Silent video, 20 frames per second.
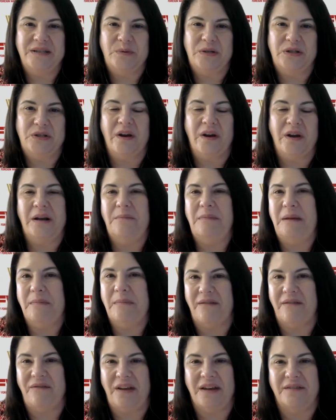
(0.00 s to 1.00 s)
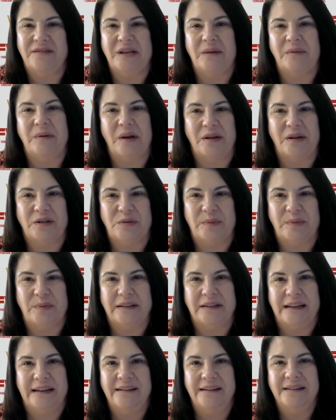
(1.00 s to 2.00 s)
which granted me my VFW
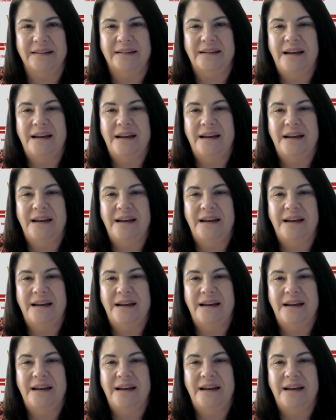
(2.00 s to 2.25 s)
eligibility.